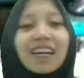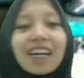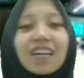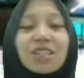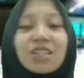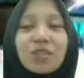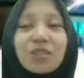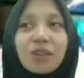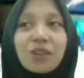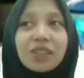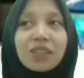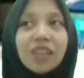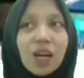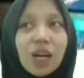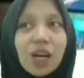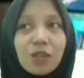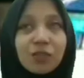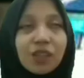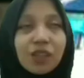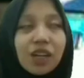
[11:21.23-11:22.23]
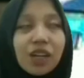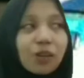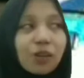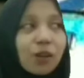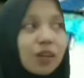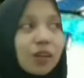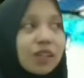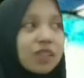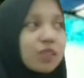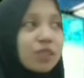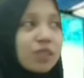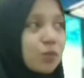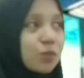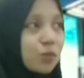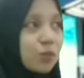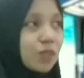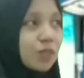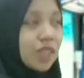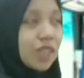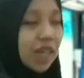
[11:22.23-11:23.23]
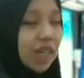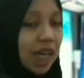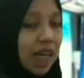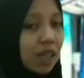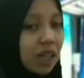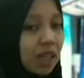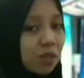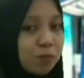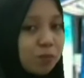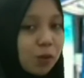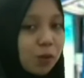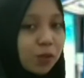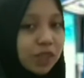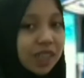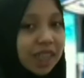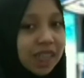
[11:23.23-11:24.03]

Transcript: So now we are going to the airport.